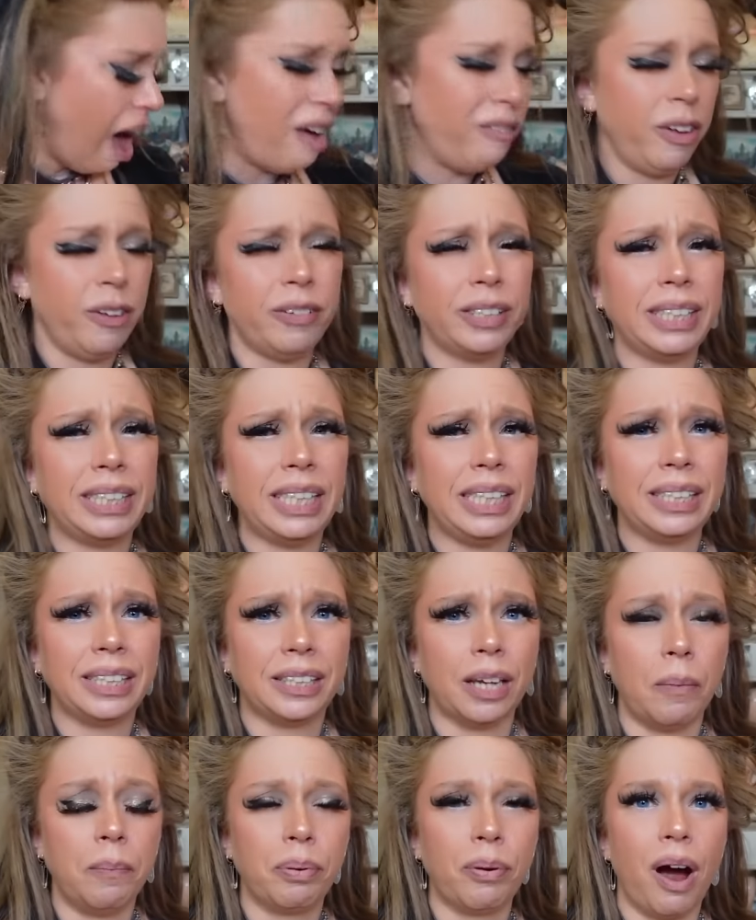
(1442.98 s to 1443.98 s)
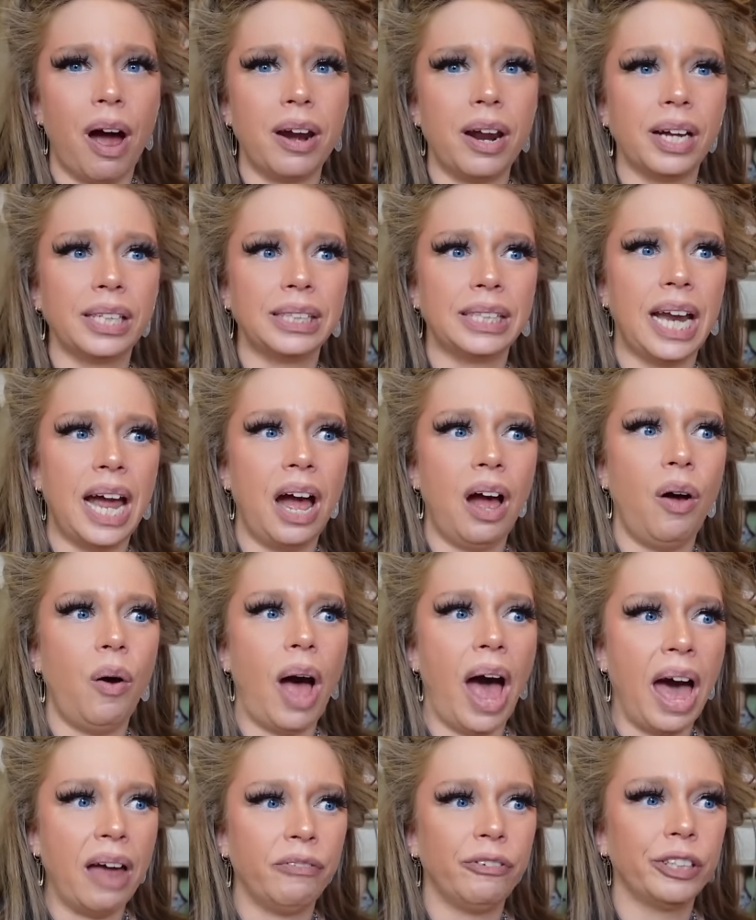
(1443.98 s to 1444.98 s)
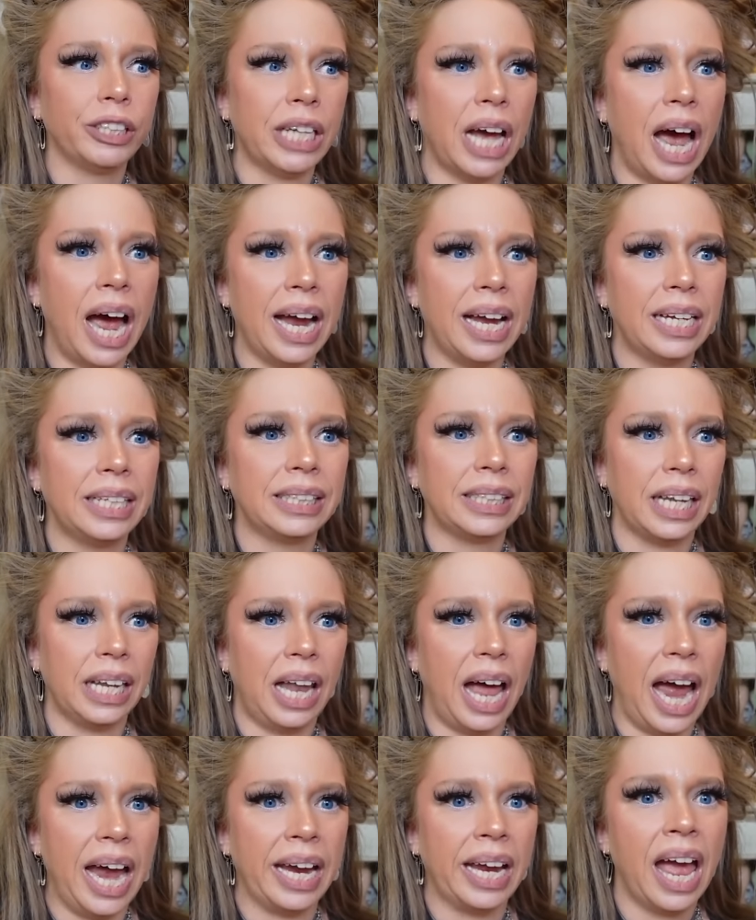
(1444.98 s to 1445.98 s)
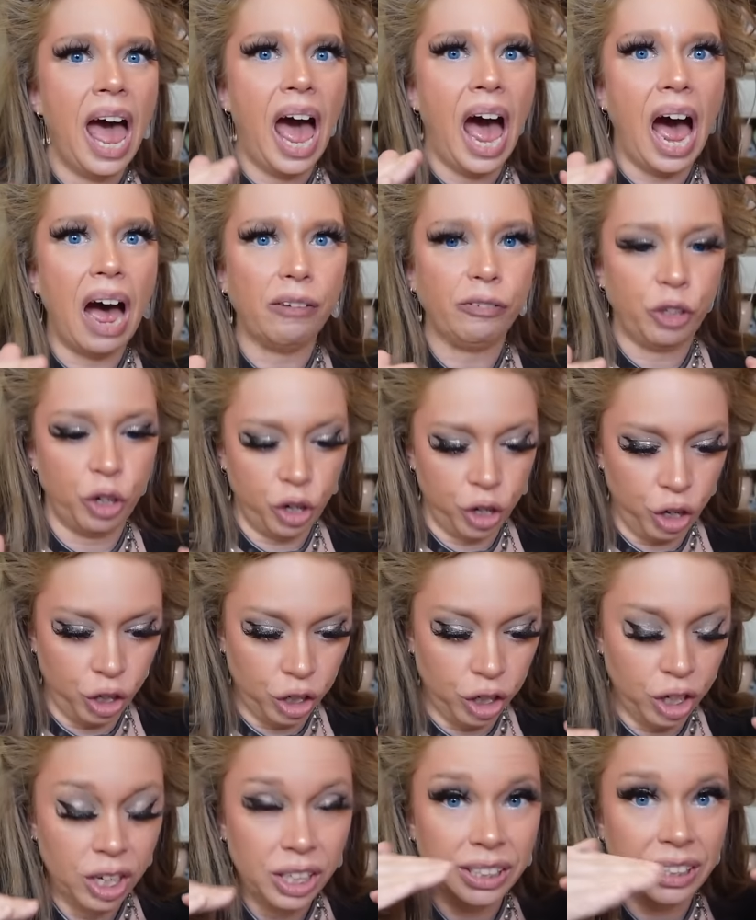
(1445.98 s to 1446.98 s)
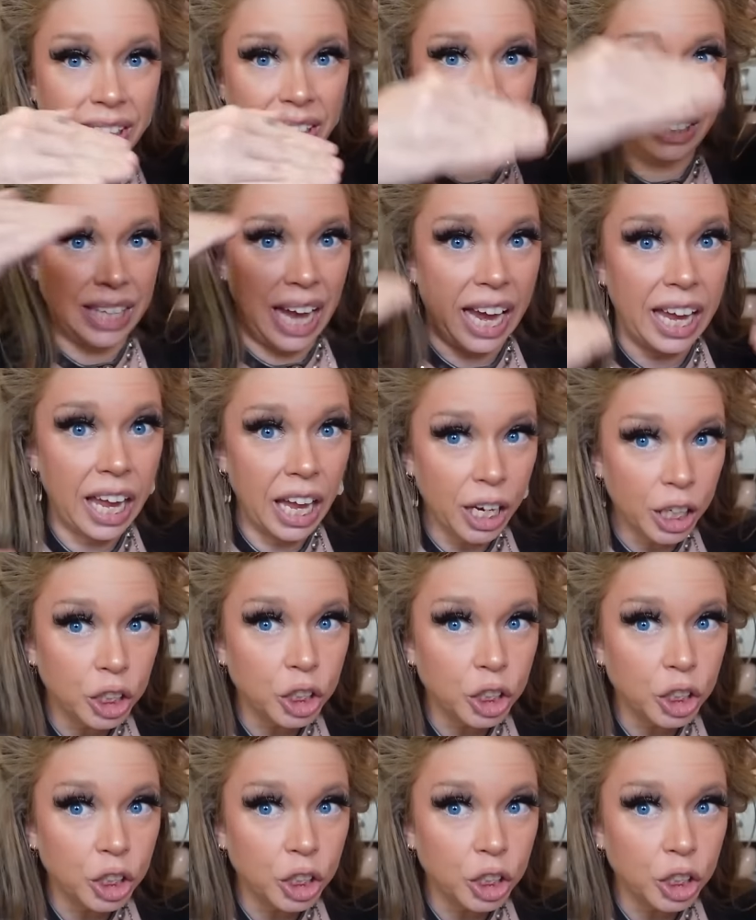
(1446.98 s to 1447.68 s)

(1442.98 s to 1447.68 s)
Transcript: I've even seen some products now advertise like after your second